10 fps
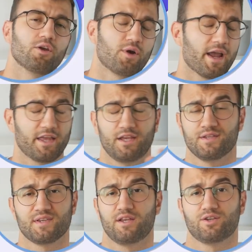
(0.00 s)
Kraken
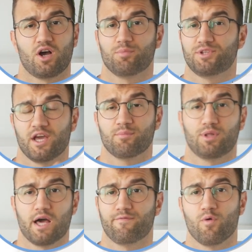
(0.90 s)
is a top 10
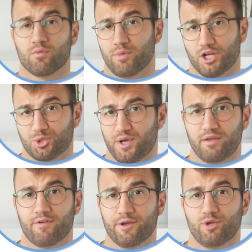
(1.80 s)
platform by
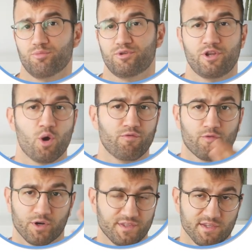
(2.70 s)
trading volume, known
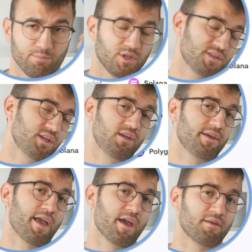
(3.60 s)
for its
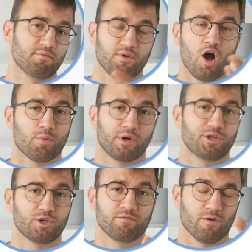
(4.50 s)
simplicity and
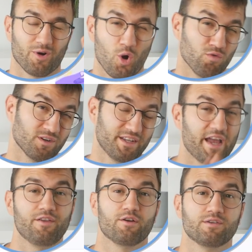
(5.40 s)
operation for over
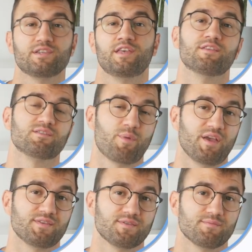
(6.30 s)
10 years in this
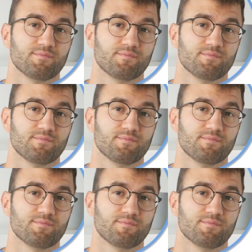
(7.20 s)
space.